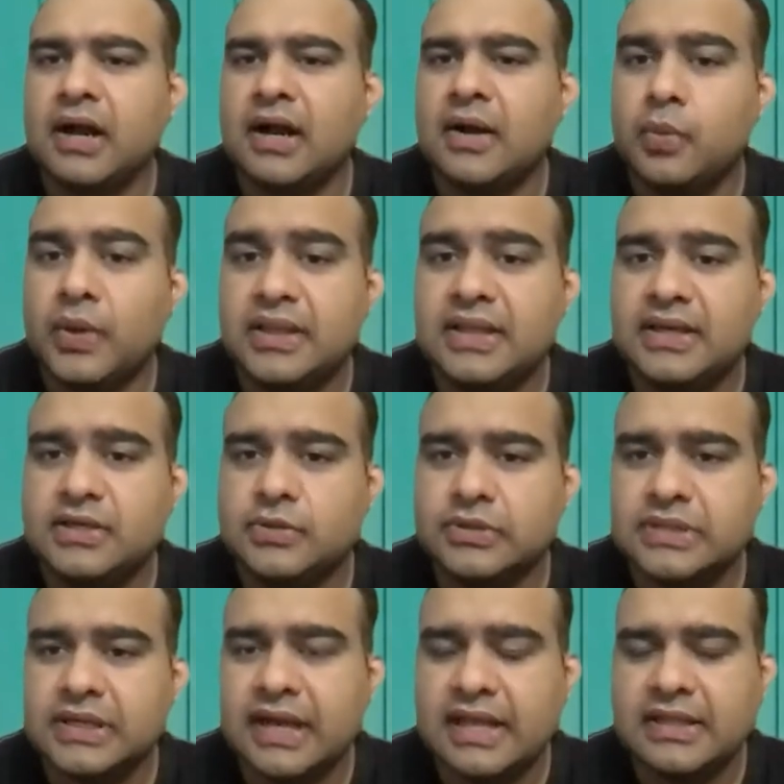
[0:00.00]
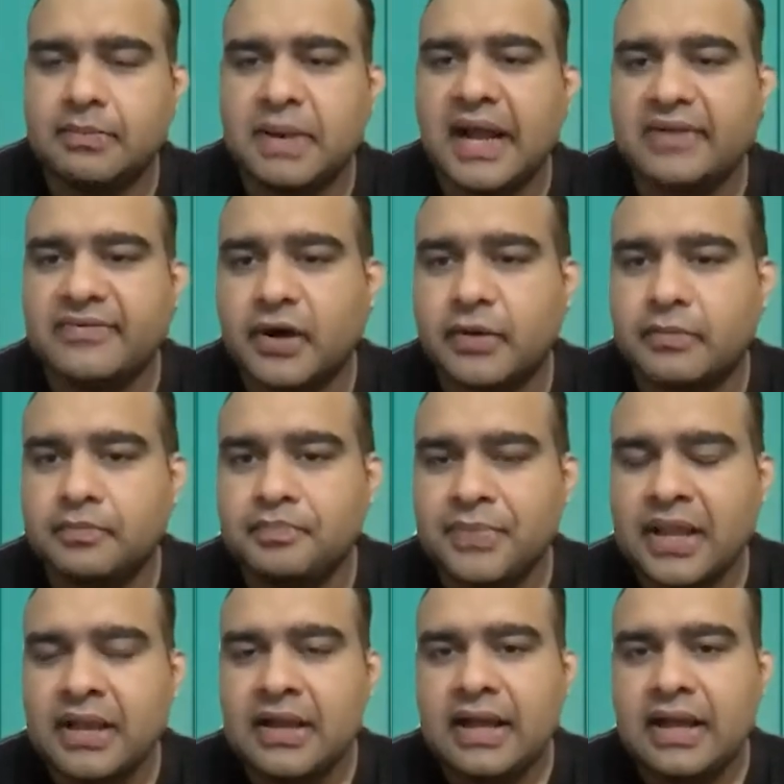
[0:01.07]
with the user and the platform,
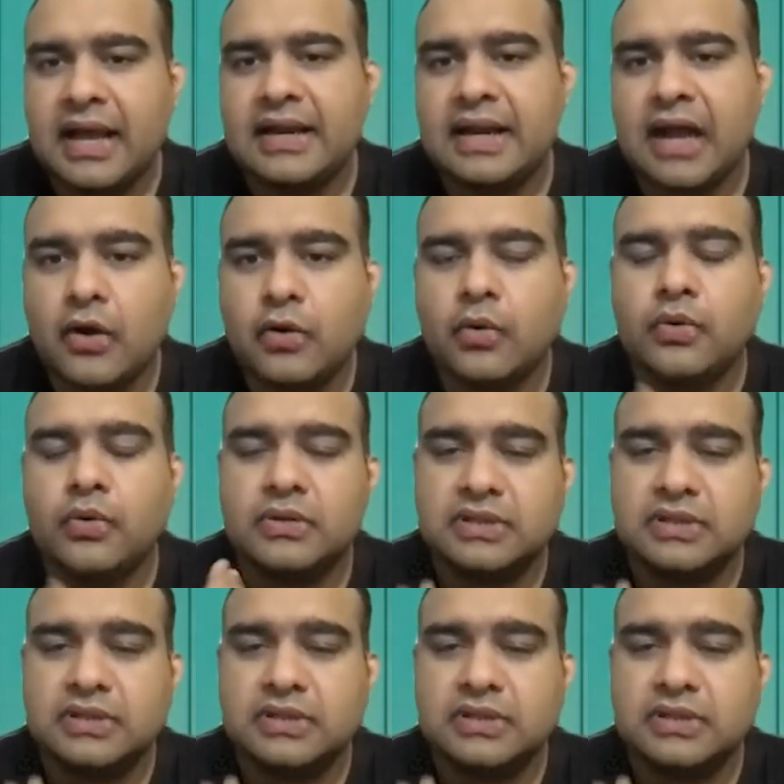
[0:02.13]
and how